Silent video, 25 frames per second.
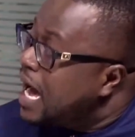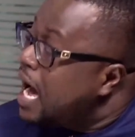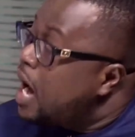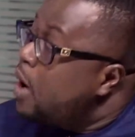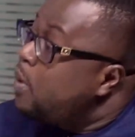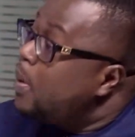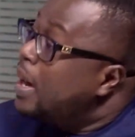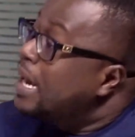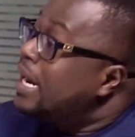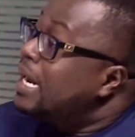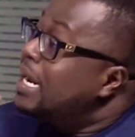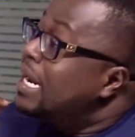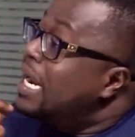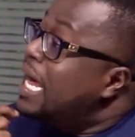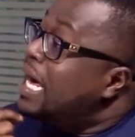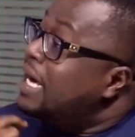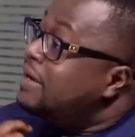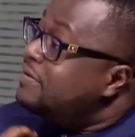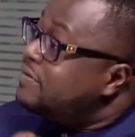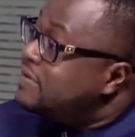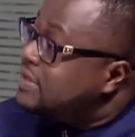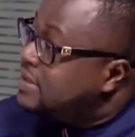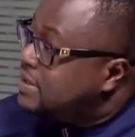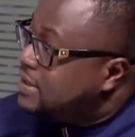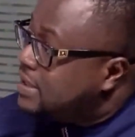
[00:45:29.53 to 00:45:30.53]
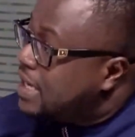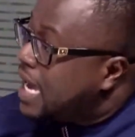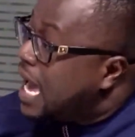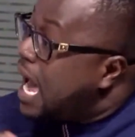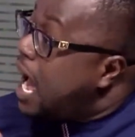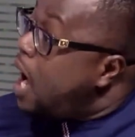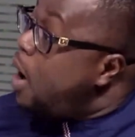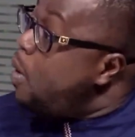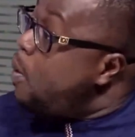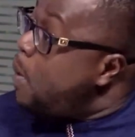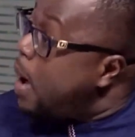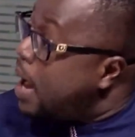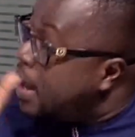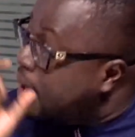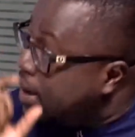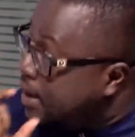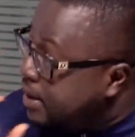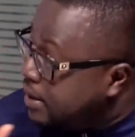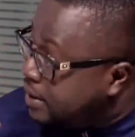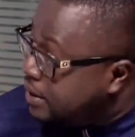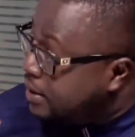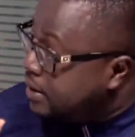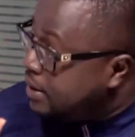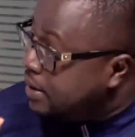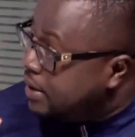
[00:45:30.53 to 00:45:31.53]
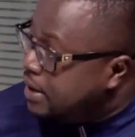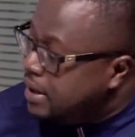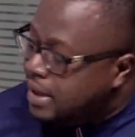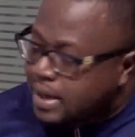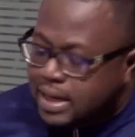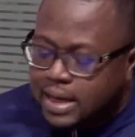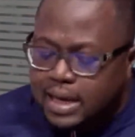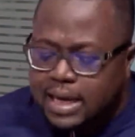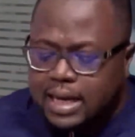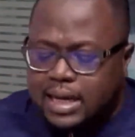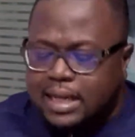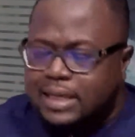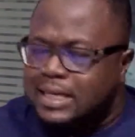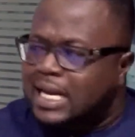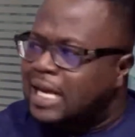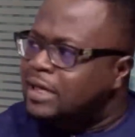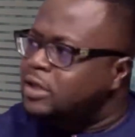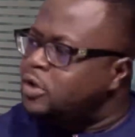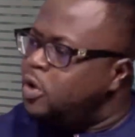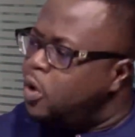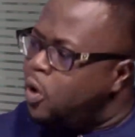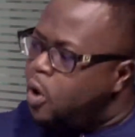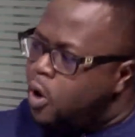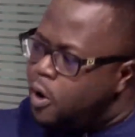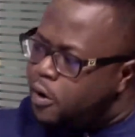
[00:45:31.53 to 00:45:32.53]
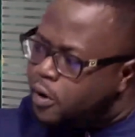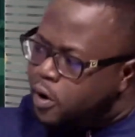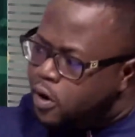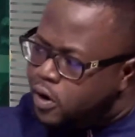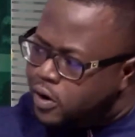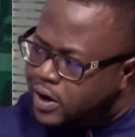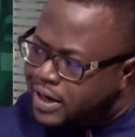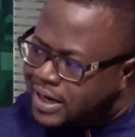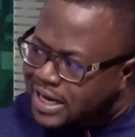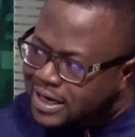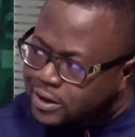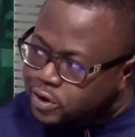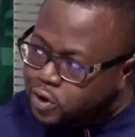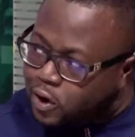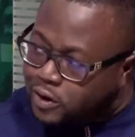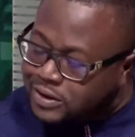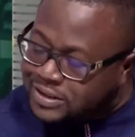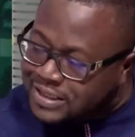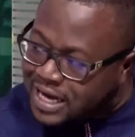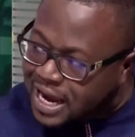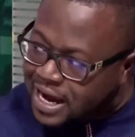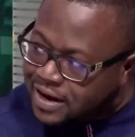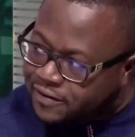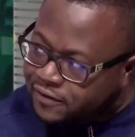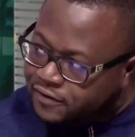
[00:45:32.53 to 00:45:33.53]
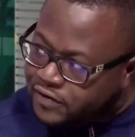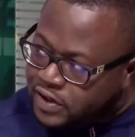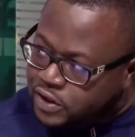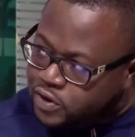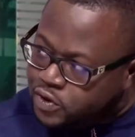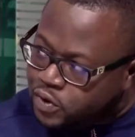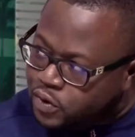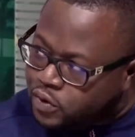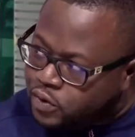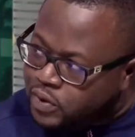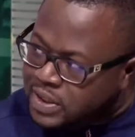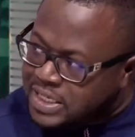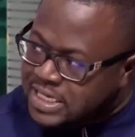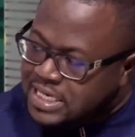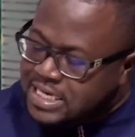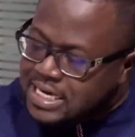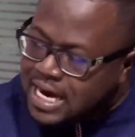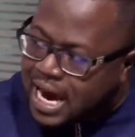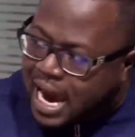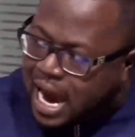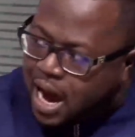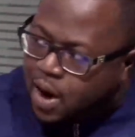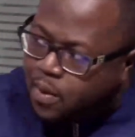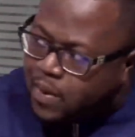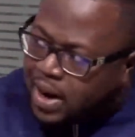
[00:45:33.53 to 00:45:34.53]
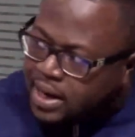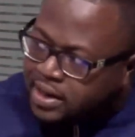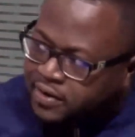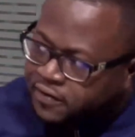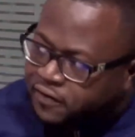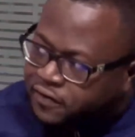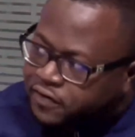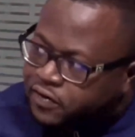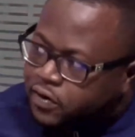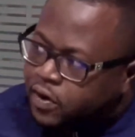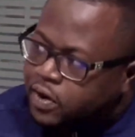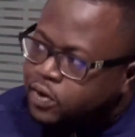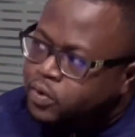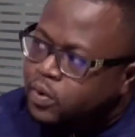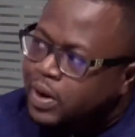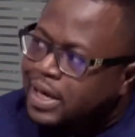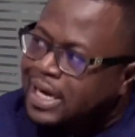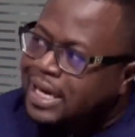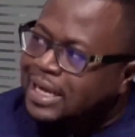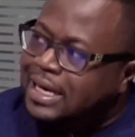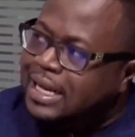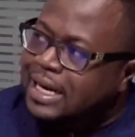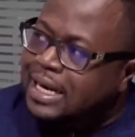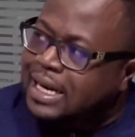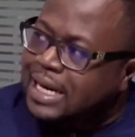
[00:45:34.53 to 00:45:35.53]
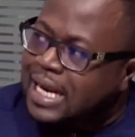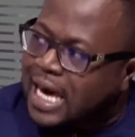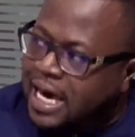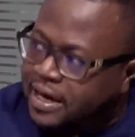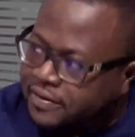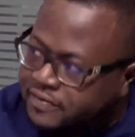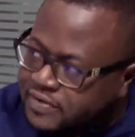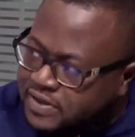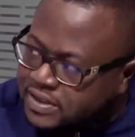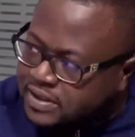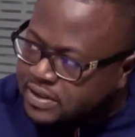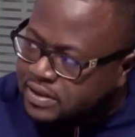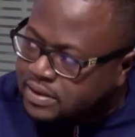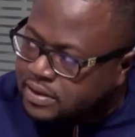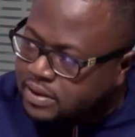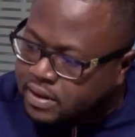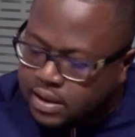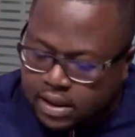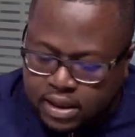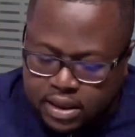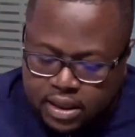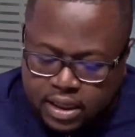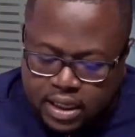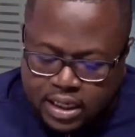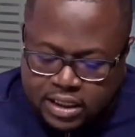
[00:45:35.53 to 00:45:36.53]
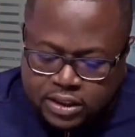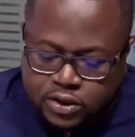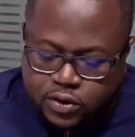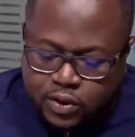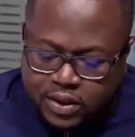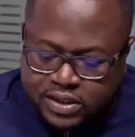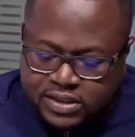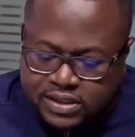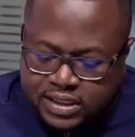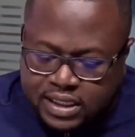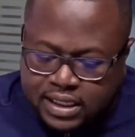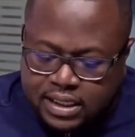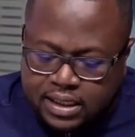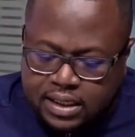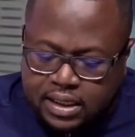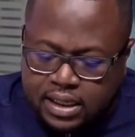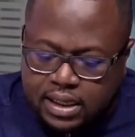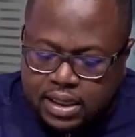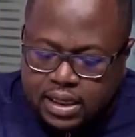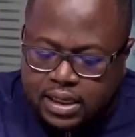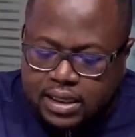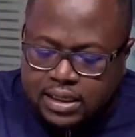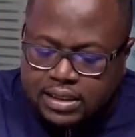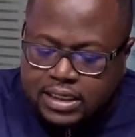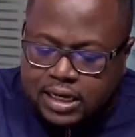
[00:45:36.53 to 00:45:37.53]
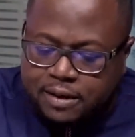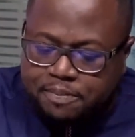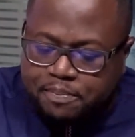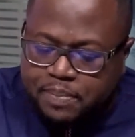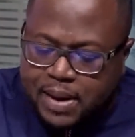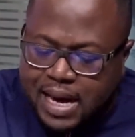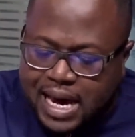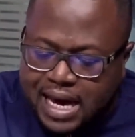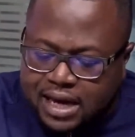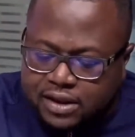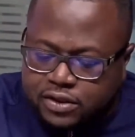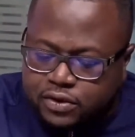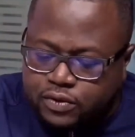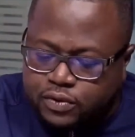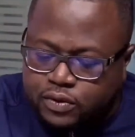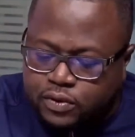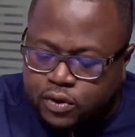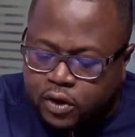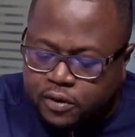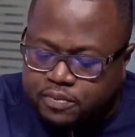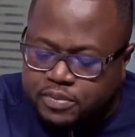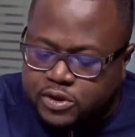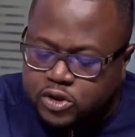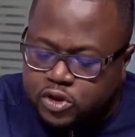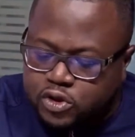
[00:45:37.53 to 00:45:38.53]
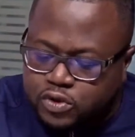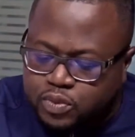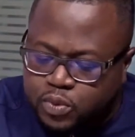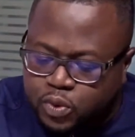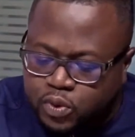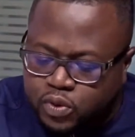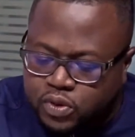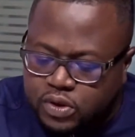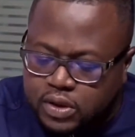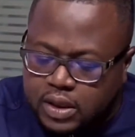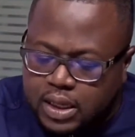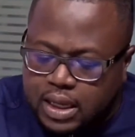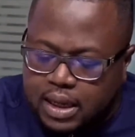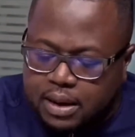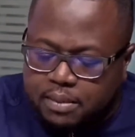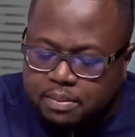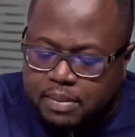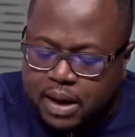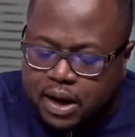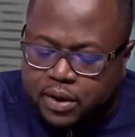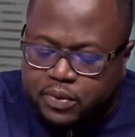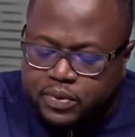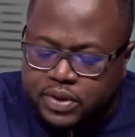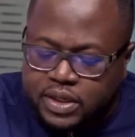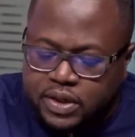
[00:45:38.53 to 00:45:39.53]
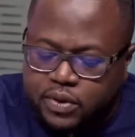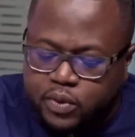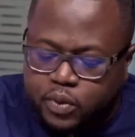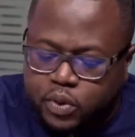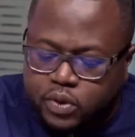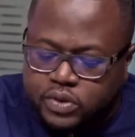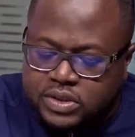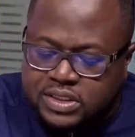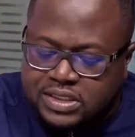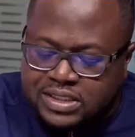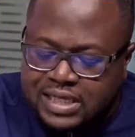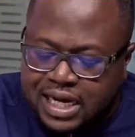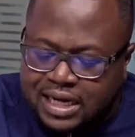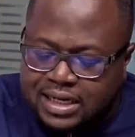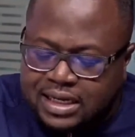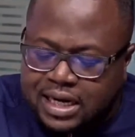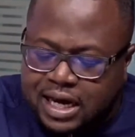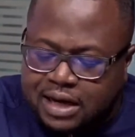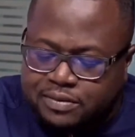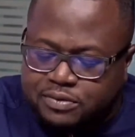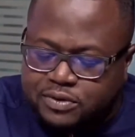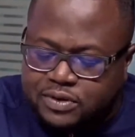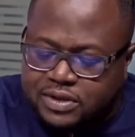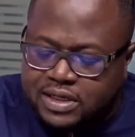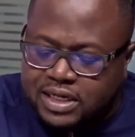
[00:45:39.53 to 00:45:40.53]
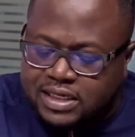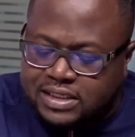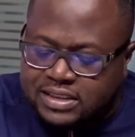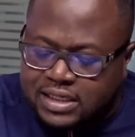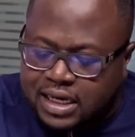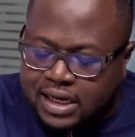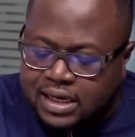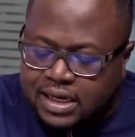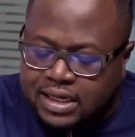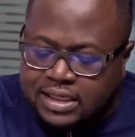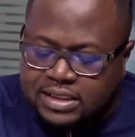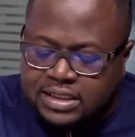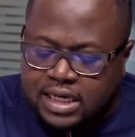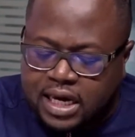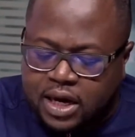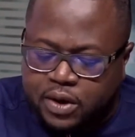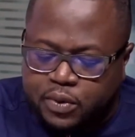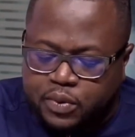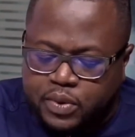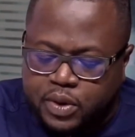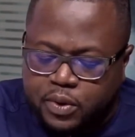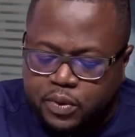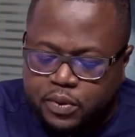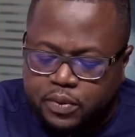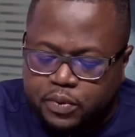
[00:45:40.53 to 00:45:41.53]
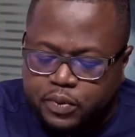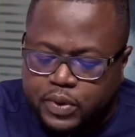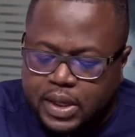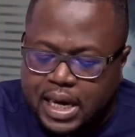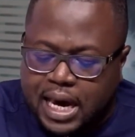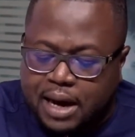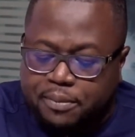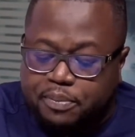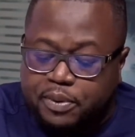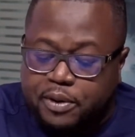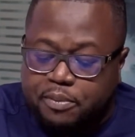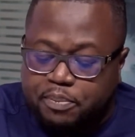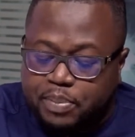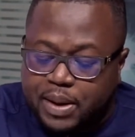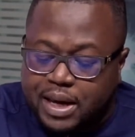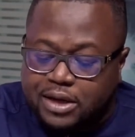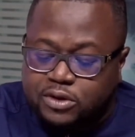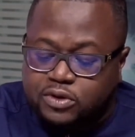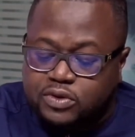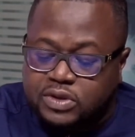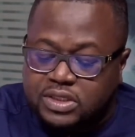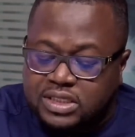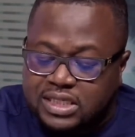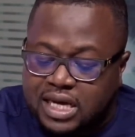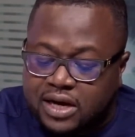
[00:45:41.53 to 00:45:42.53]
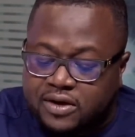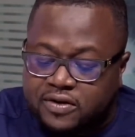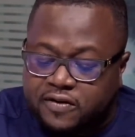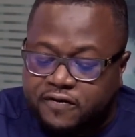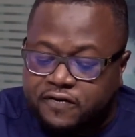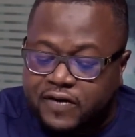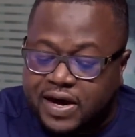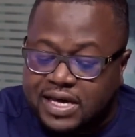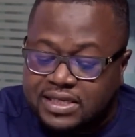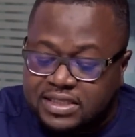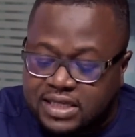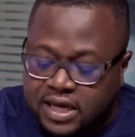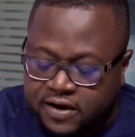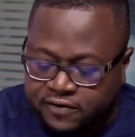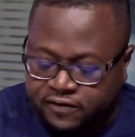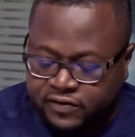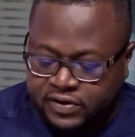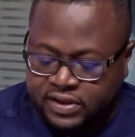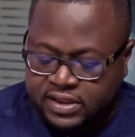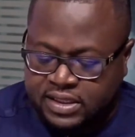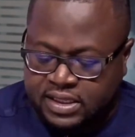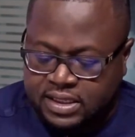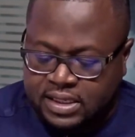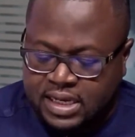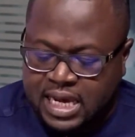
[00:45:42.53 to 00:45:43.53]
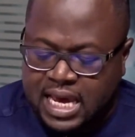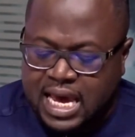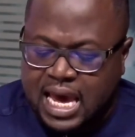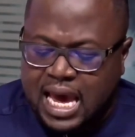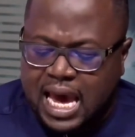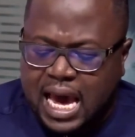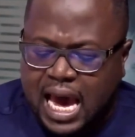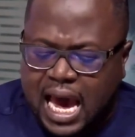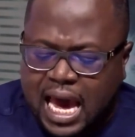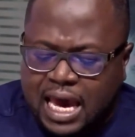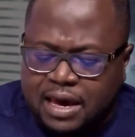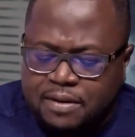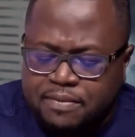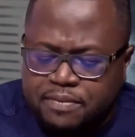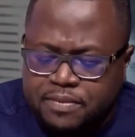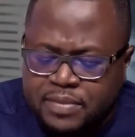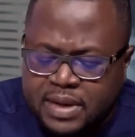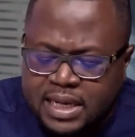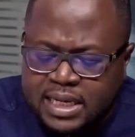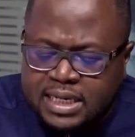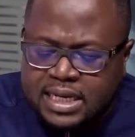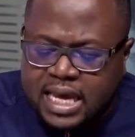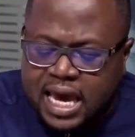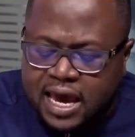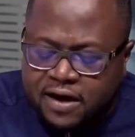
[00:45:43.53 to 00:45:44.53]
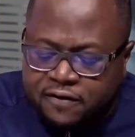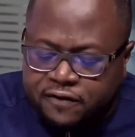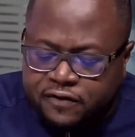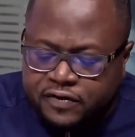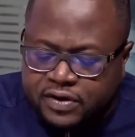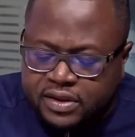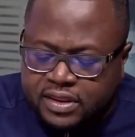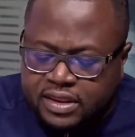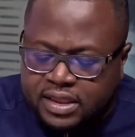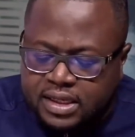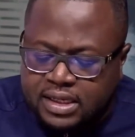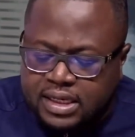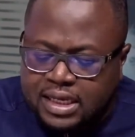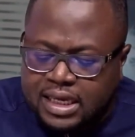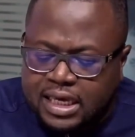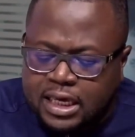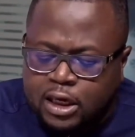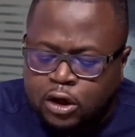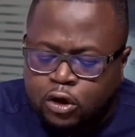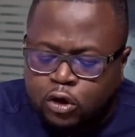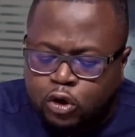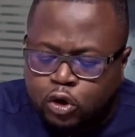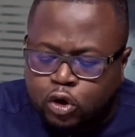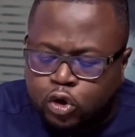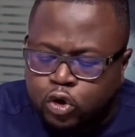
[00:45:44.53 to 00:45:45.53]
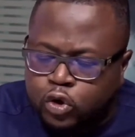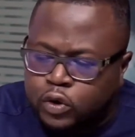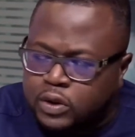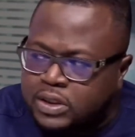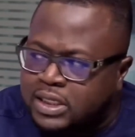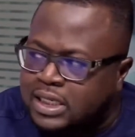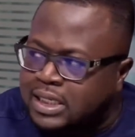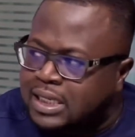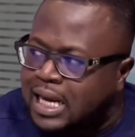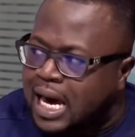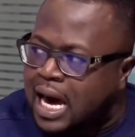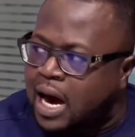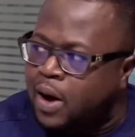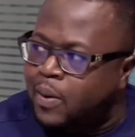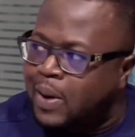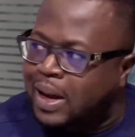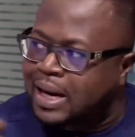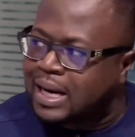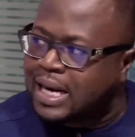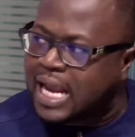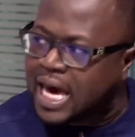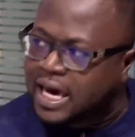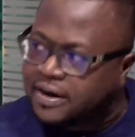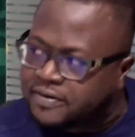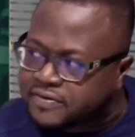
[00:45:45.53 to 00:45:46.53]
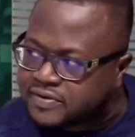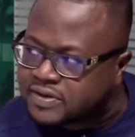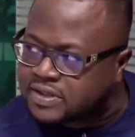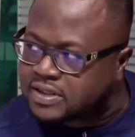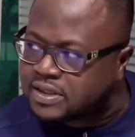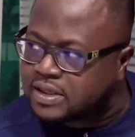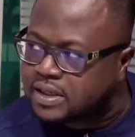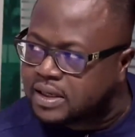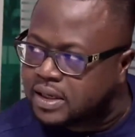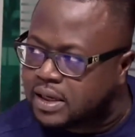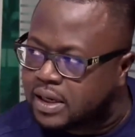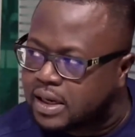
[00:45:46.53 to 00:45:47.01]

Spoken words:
Our lives. Our. Now, the doctor video, our, if you want to hear the lives. And to say, the path will not be smooth, but we will stand up to the challenge and we are prepared to sacrifice everything. I mean everything, including our lives.